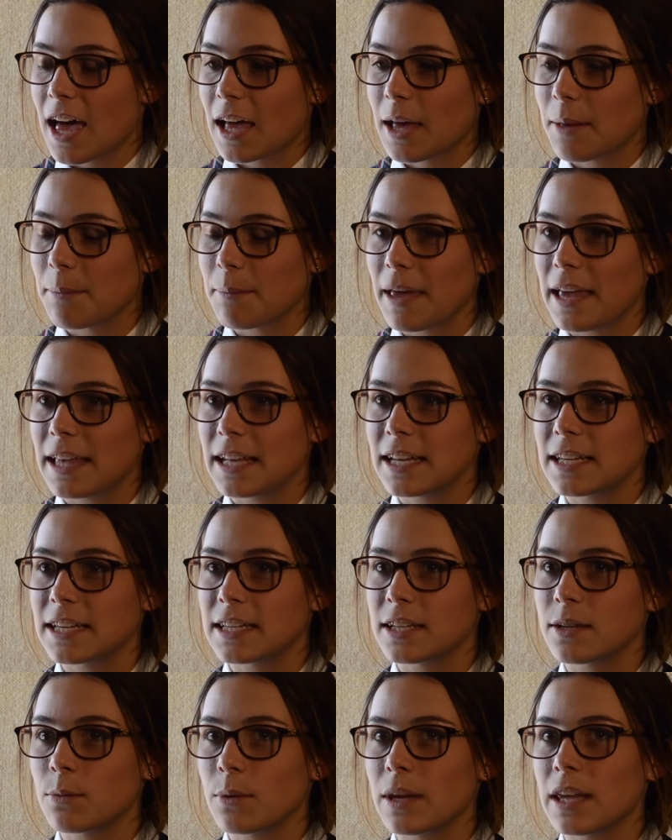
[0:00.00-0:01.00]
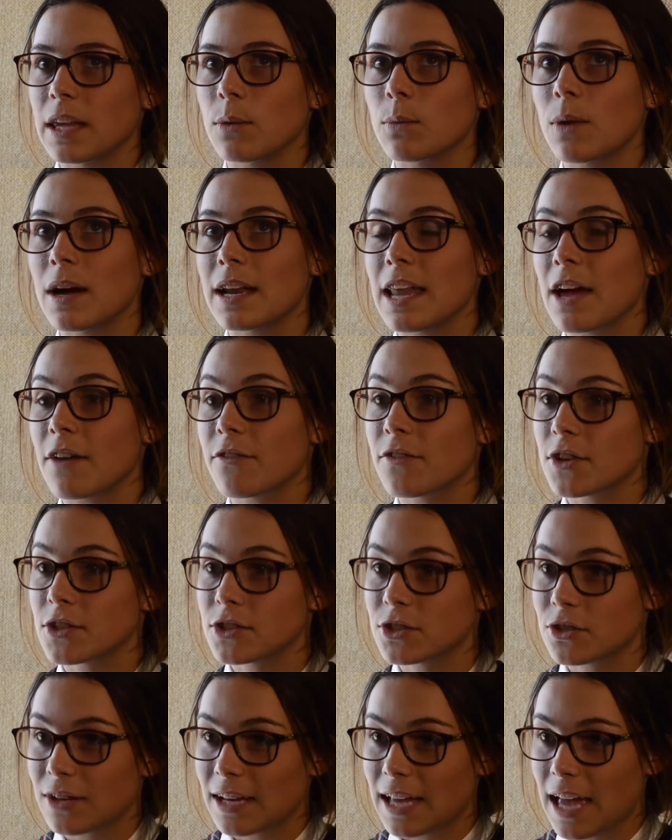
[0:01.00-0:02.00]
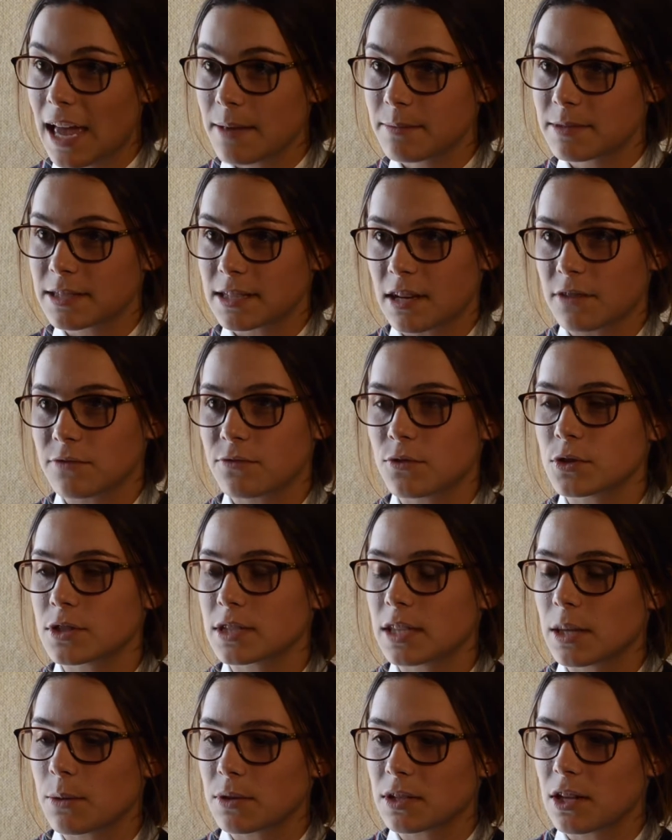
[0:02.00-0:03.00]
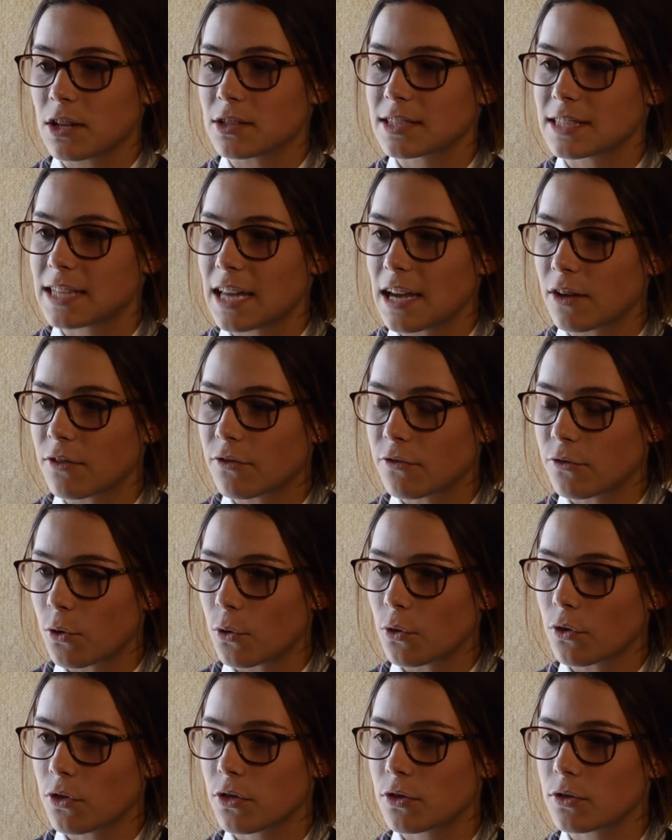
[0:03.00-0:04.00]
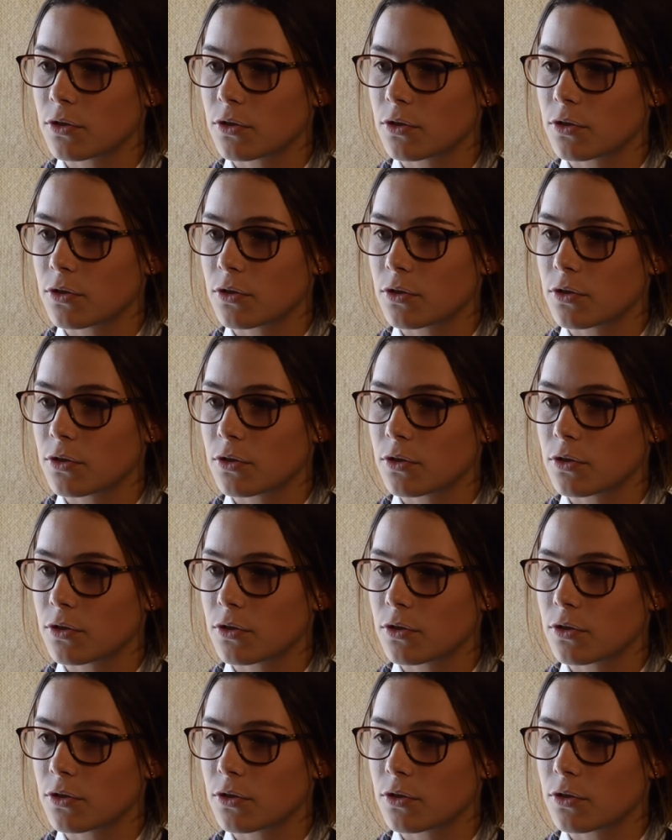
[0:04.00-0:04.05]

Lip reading: competed, we won our first 3 games, and unfortunately we lost our 4th.